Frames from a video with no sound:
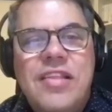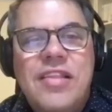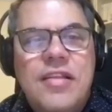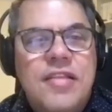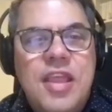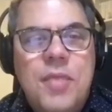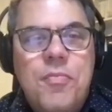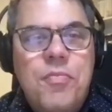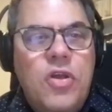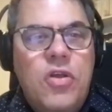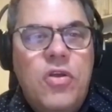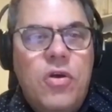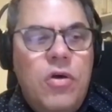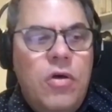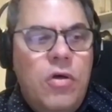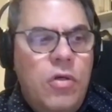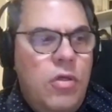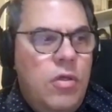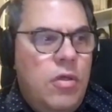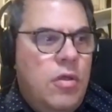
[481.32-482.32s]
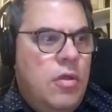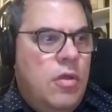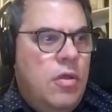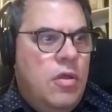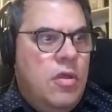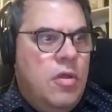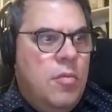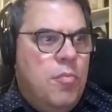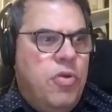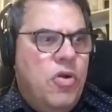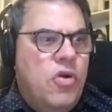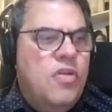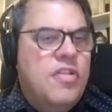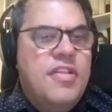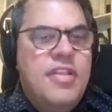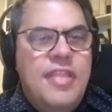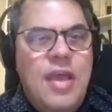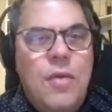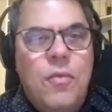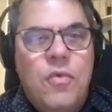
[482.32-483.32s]
the typical
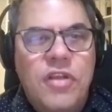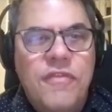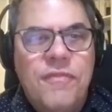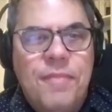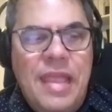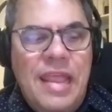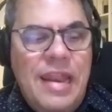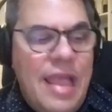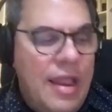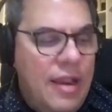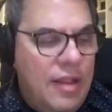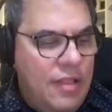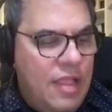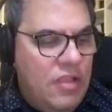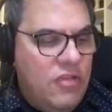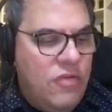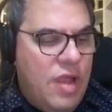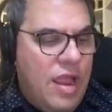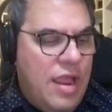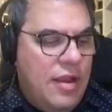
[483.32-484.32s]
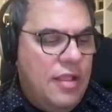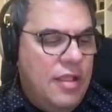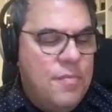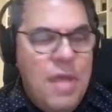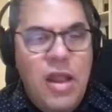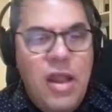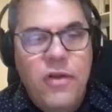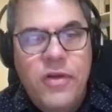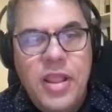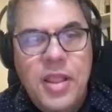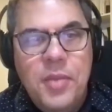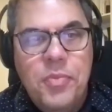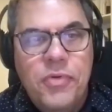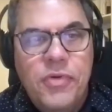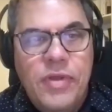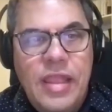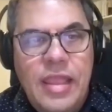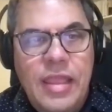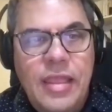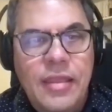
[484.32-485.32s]
person that would have been on electronic monitoring
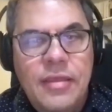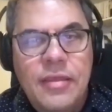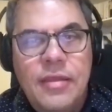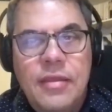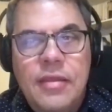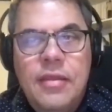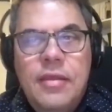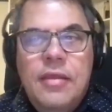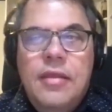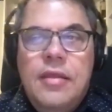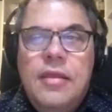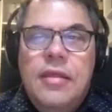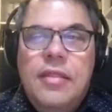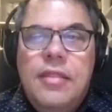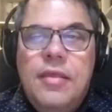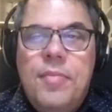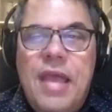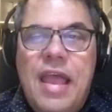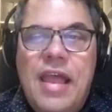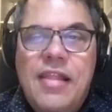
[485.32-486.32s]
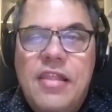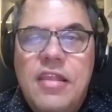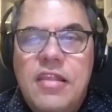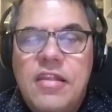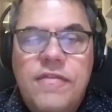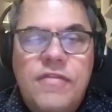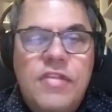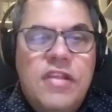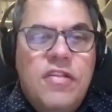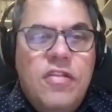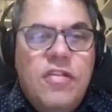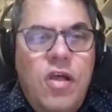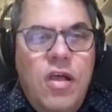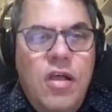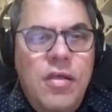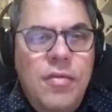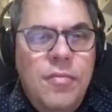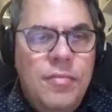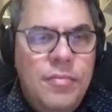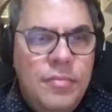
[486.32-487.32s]
pre the passage of this
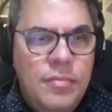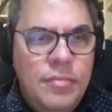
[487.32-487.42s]
law?